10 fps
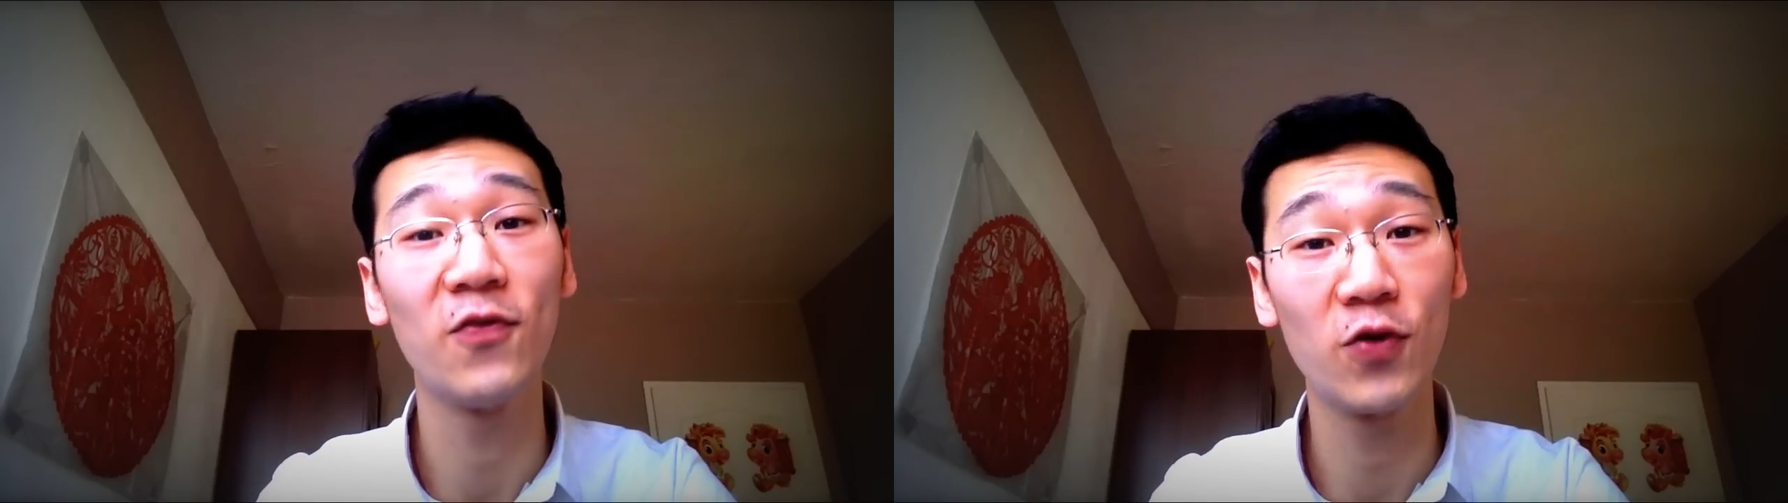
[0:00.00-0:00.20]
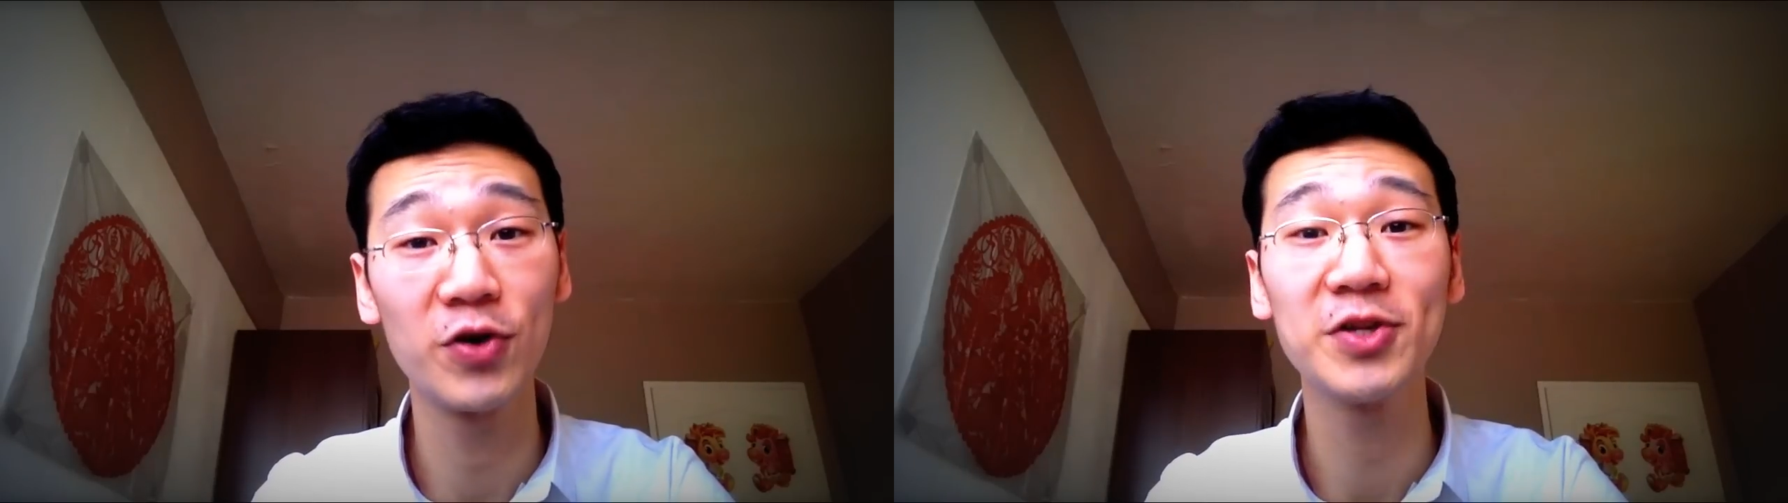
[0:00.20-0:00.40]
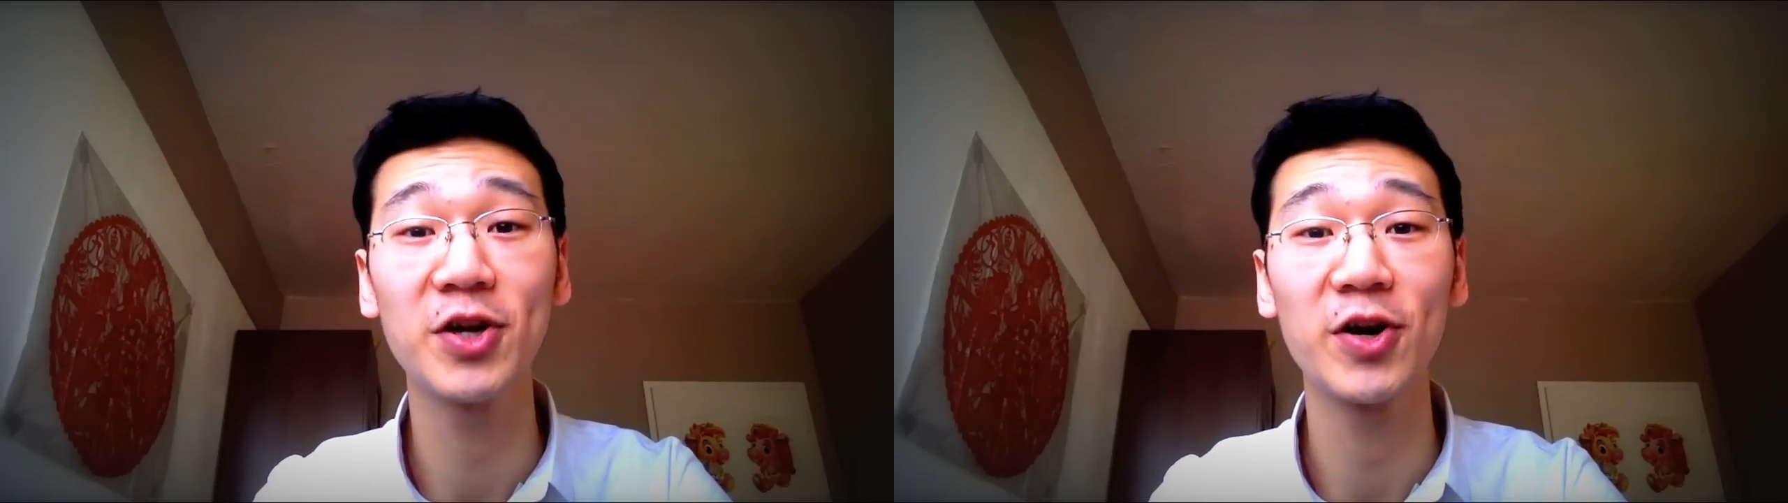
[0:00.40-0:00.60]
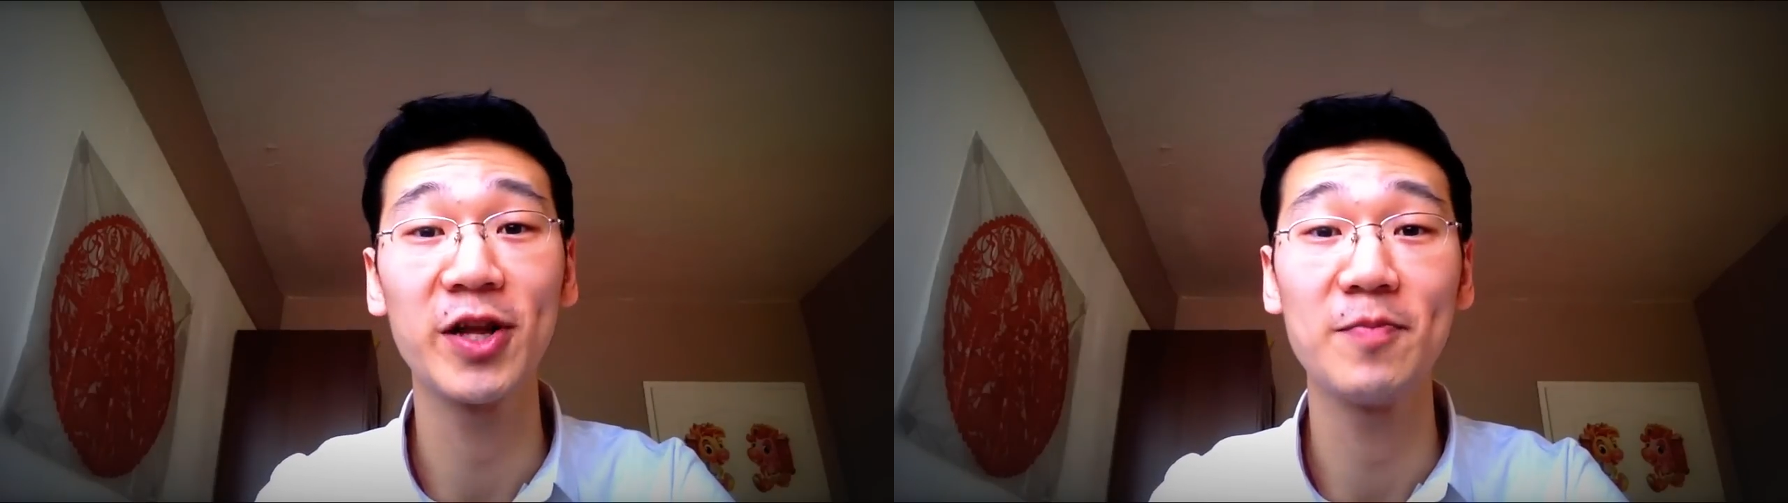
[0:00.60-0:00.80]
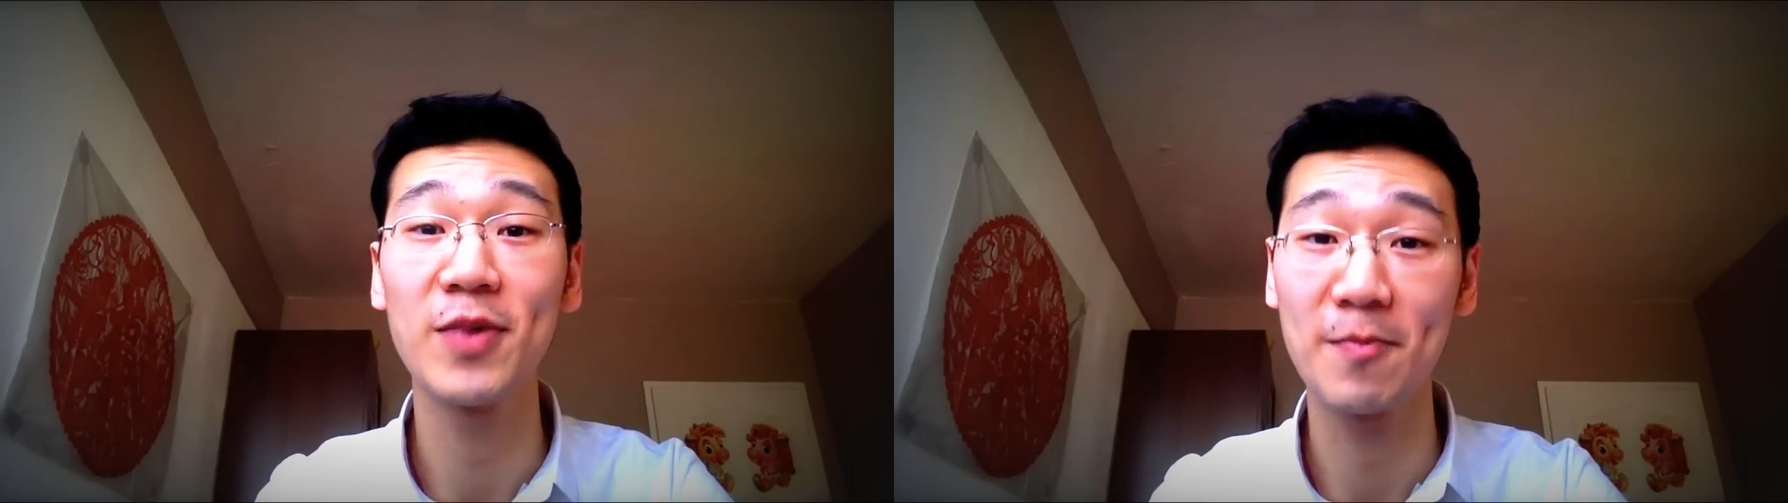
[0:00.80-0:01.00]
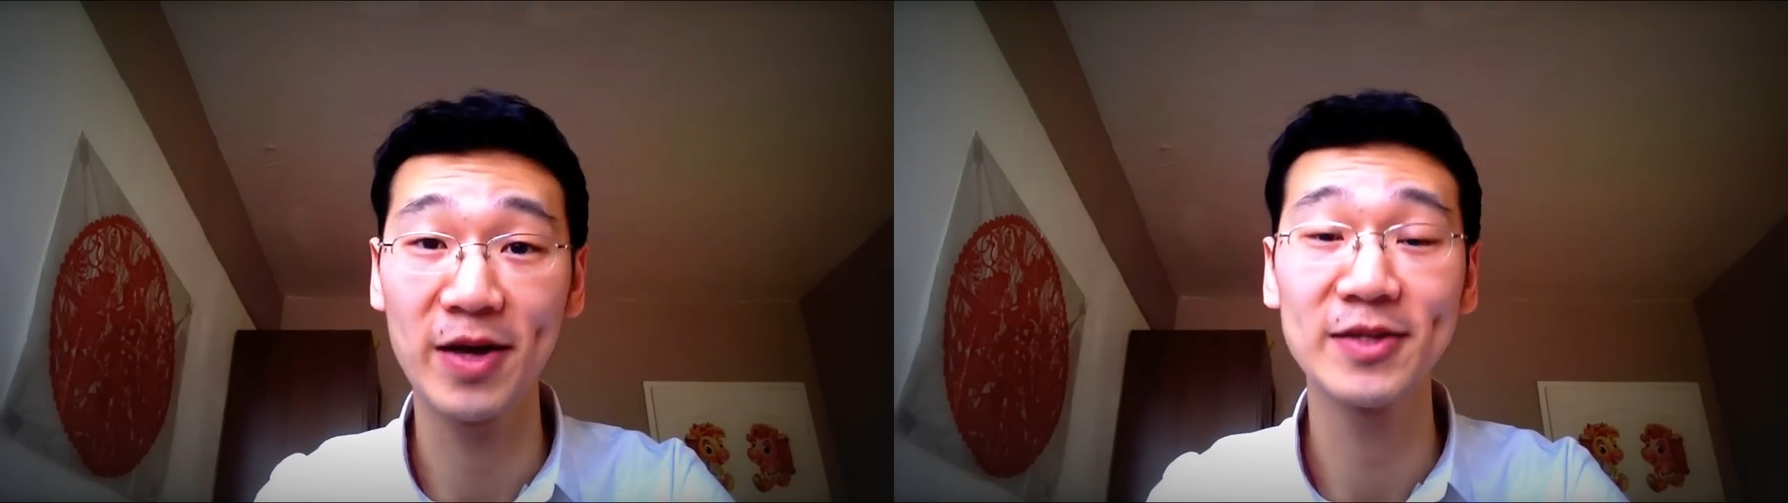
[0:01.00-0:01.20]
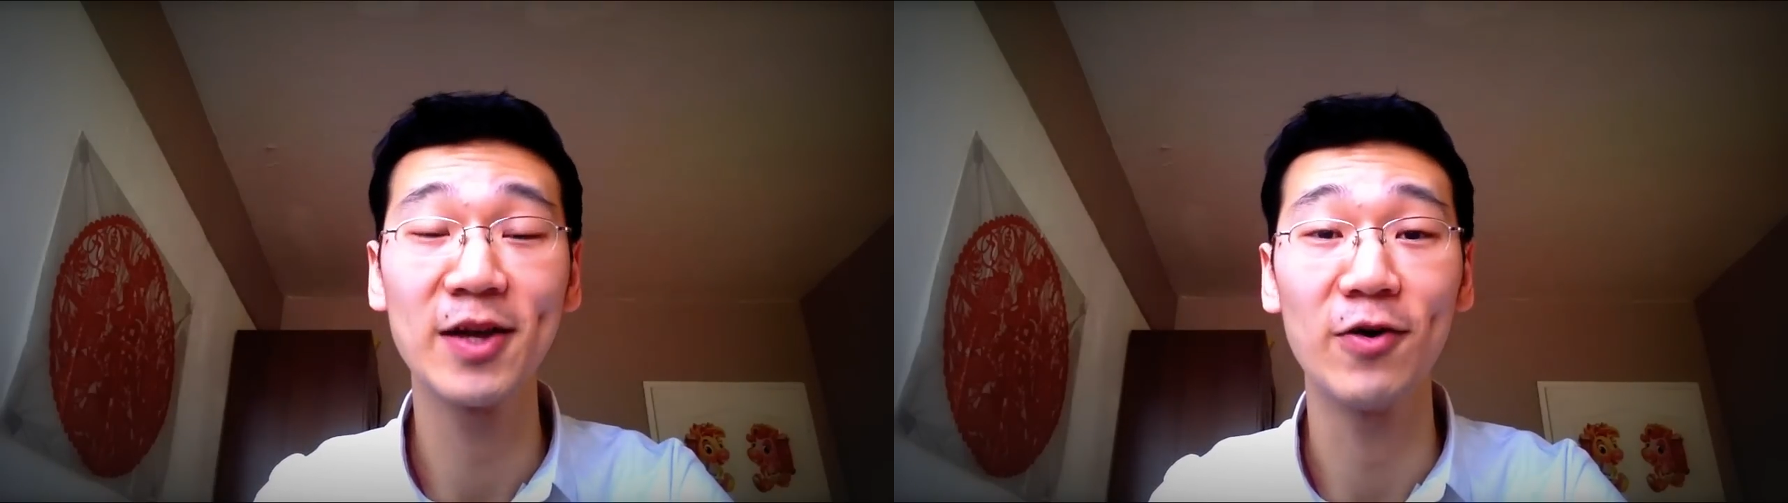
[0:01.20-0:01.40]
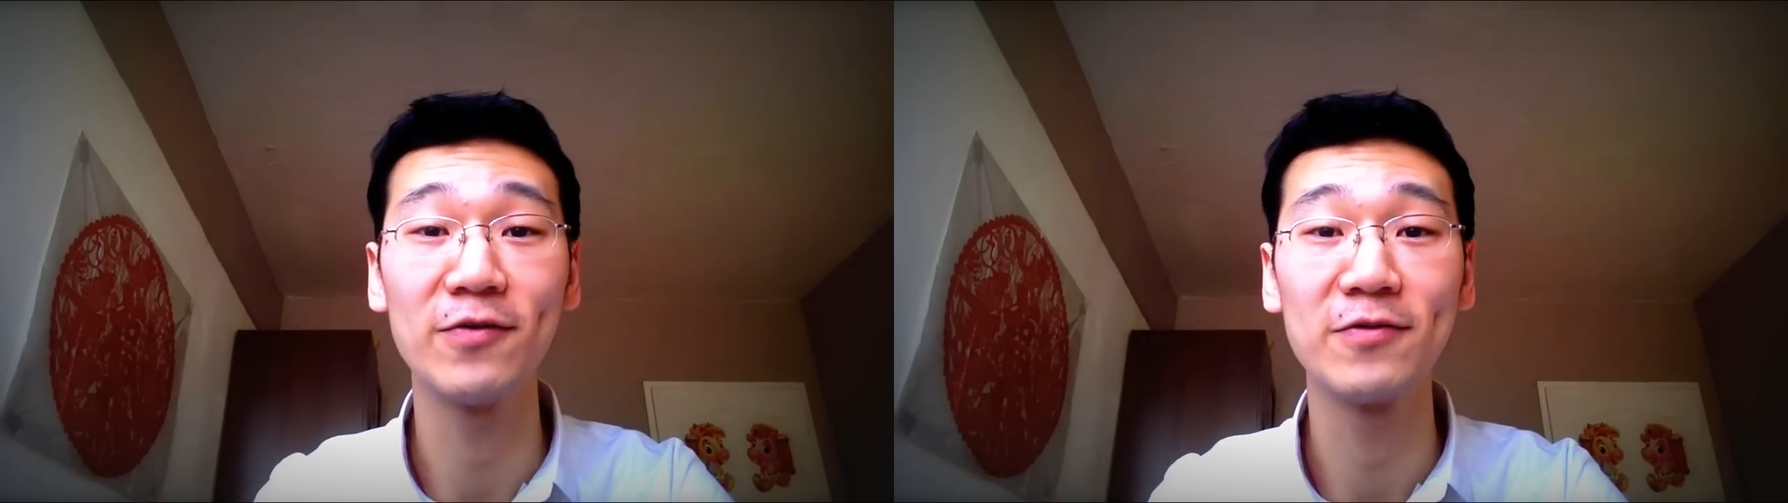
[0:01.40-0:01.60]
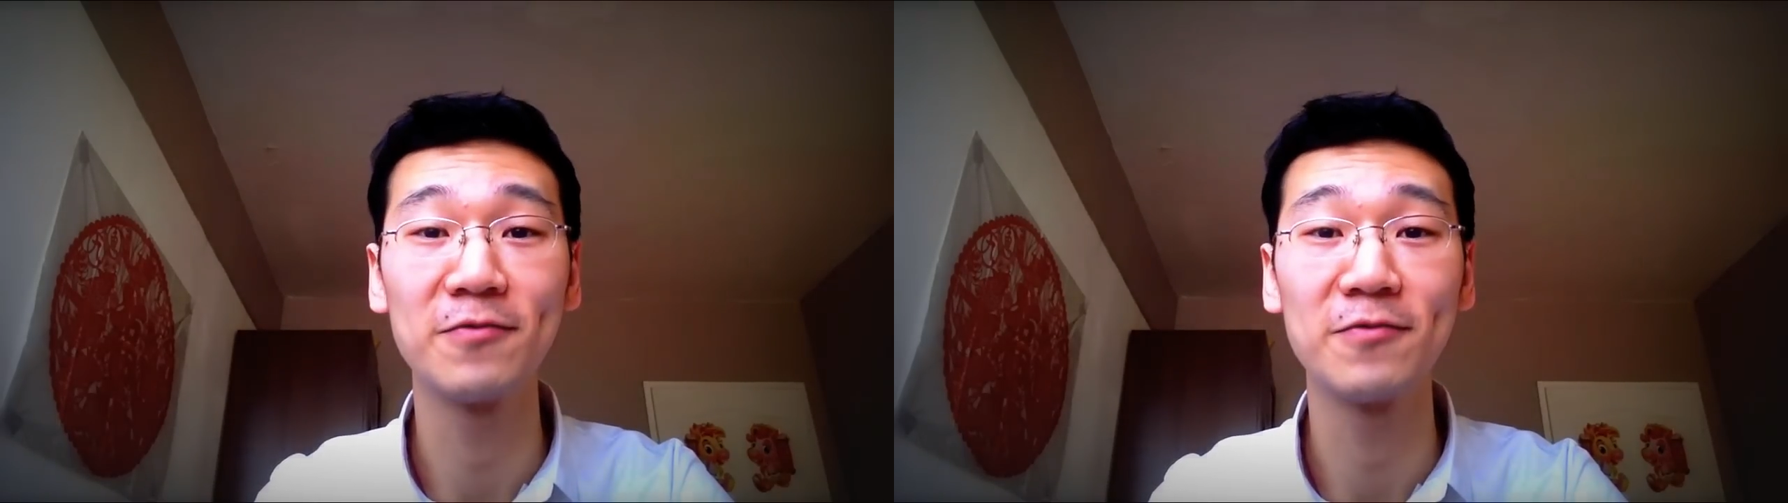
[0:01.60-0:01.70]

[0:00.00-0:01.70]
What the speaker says: voluntarily by myself.